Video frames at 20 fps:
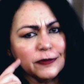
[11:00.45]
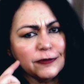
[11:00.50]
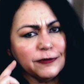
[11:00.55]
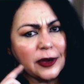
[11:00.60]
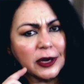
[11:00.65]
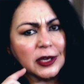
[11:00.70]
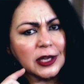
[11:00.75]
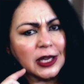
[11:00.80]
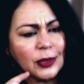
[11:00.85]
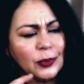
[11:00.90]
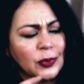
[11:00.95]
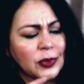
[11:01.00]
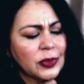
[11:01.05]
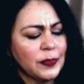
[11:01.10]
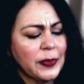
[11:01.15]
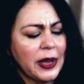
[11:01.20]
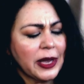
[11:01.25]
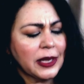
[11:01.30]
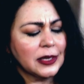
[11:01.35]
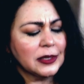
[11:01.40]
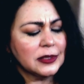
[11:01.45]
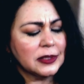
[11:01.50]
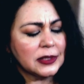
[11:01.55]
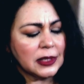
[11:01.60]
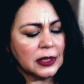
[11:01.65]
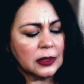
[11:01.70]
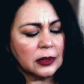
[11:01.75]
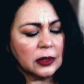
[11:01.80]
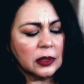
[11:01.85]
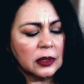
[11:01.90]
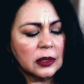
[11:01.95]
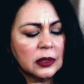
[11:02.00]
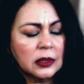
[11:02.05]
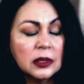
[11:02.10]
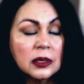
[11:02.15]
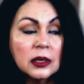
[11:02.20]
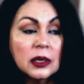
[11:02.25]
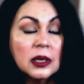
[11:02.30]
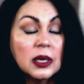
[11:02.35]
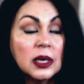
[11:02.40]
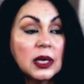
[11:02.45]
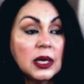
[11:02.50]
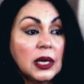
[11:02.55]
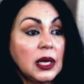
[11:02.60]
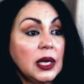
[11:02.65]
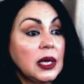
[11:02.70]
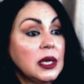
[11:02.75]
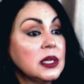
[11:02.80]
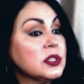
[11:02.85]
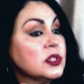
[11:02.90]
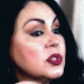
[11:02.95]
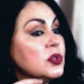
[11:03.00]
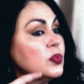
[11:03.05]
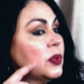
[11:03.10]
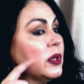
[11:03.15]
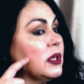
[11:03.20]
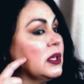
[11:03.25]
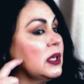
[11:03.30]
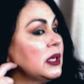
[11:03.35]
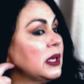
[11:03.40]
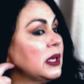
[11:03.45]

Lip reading: funky with my concealer. It's really